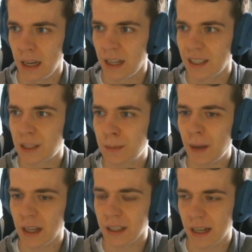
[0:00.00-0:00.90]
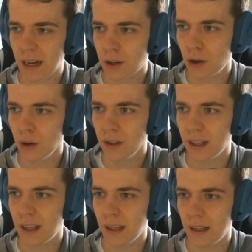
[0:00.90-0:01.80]
spells that are
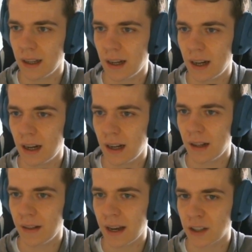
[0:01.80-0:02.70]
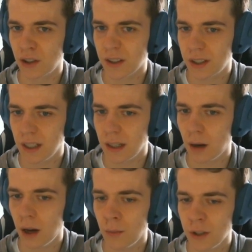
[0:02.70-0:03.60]
currently like not seeing
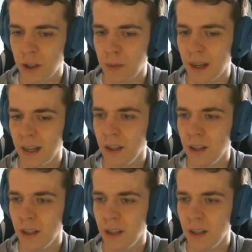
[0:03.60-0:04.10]
much play.